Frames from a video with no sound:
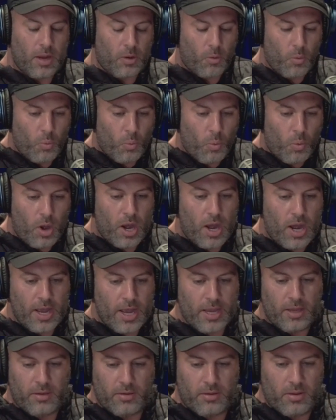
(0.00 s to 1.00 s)

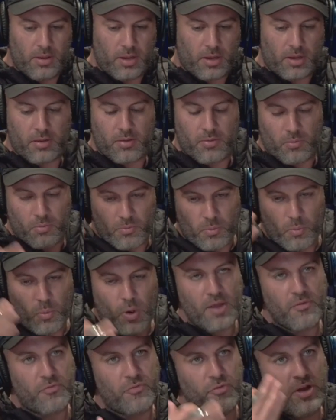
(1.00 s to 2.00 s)

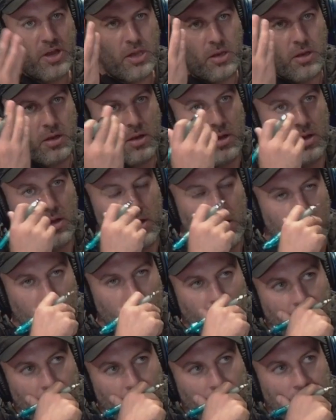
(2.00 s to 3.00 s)
why feet
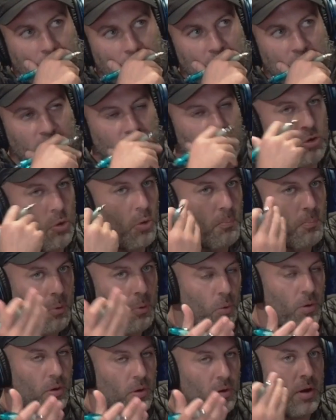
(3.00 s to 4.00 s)
is so
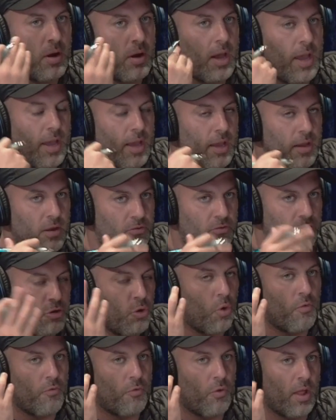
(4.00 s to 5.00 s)
important to
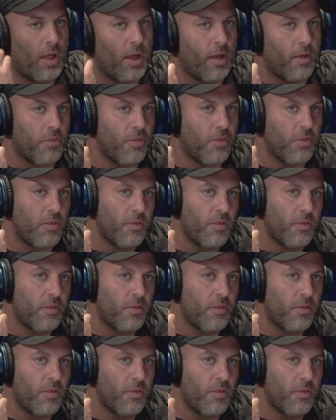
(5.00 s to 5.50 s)
your overall health.